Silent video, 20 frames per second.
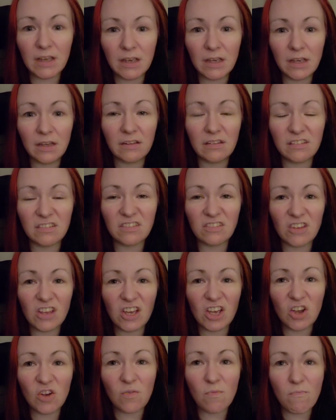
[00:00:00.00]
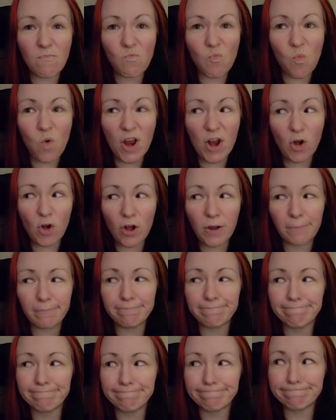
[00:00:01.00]
It's weird.
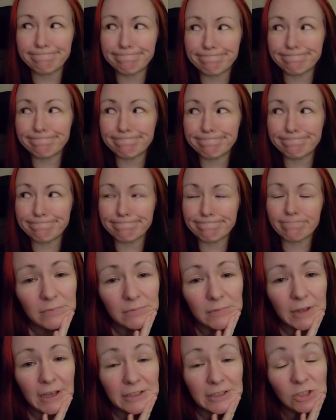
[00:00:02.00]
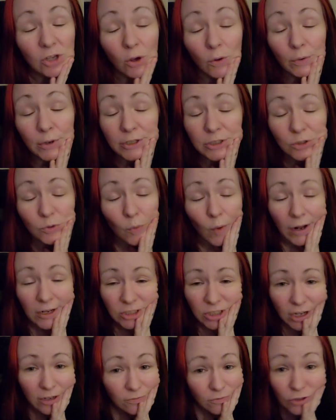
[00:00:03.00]
Hmm. As always,
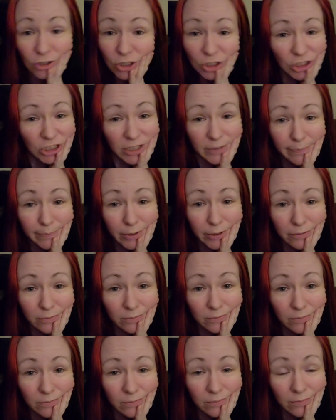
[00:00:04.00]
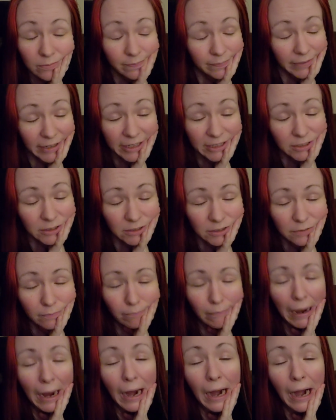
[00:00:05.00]
watch out for the sheep. Yes.
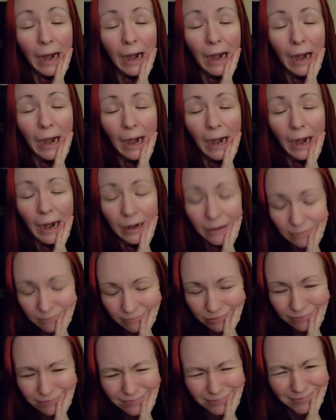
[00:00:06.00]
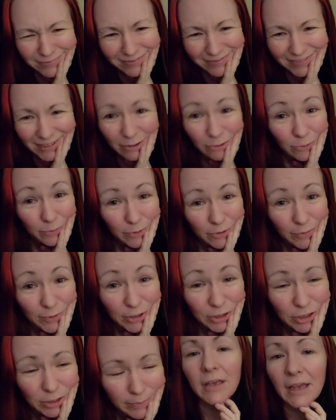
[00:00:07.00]
That's supposed to be
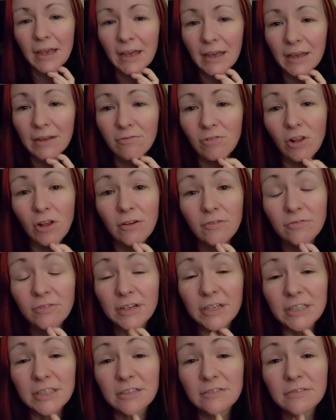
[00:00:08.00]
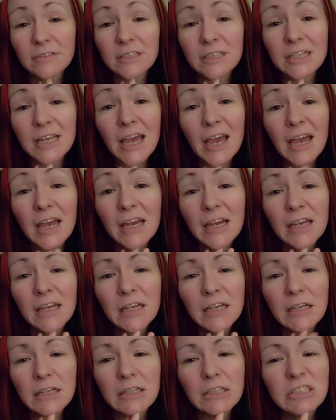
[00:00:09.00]
sheep. And vlog phrase of the
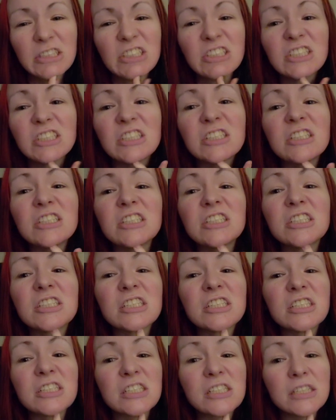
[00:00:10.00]
day is